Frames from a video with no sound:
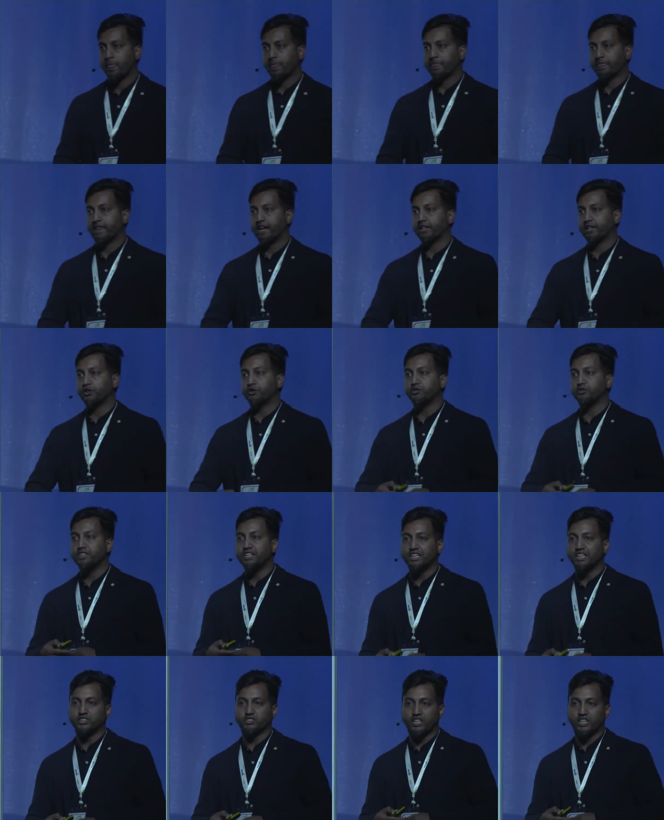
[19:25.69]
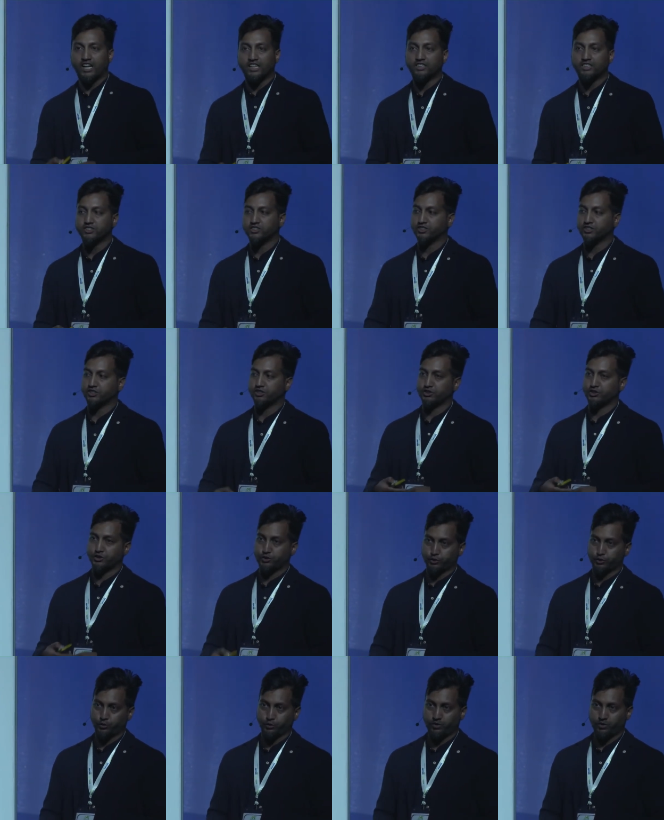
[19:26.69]
there are unique challenges to
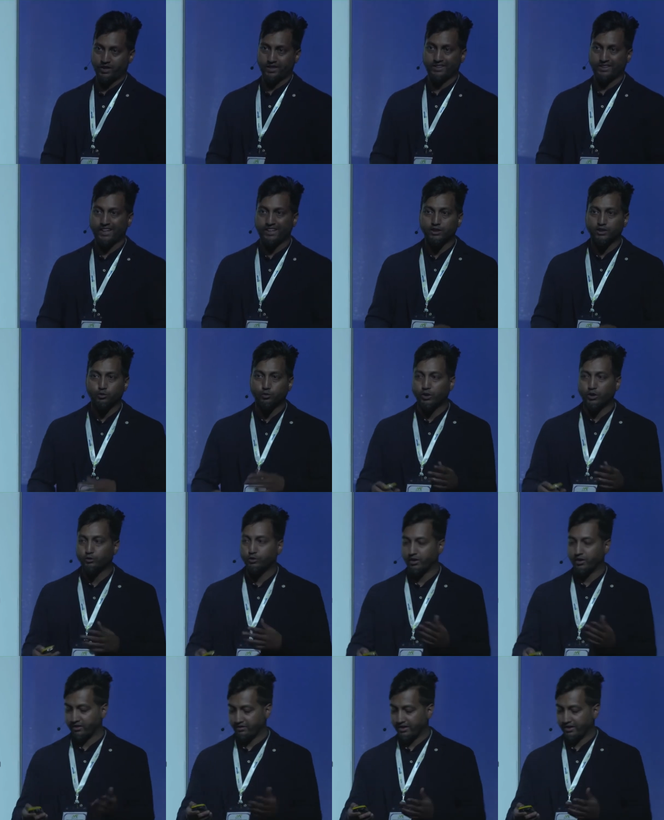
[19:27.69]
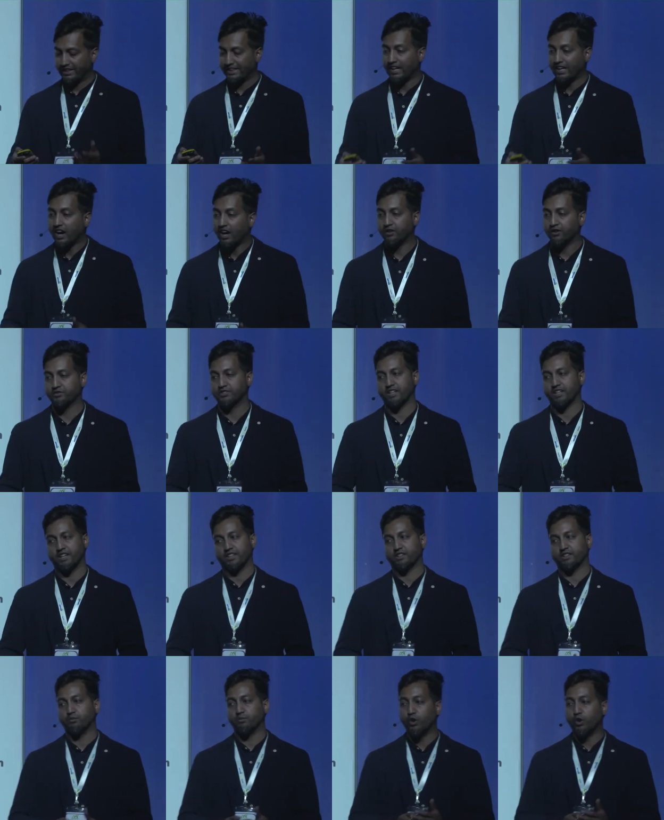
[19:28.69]
you, and that is what we are really after at
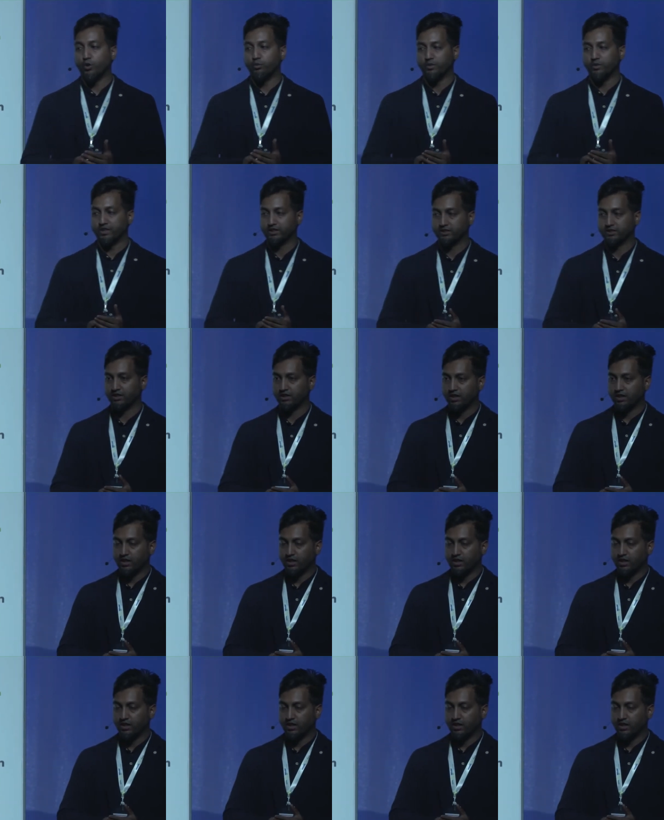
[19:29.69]
the moment.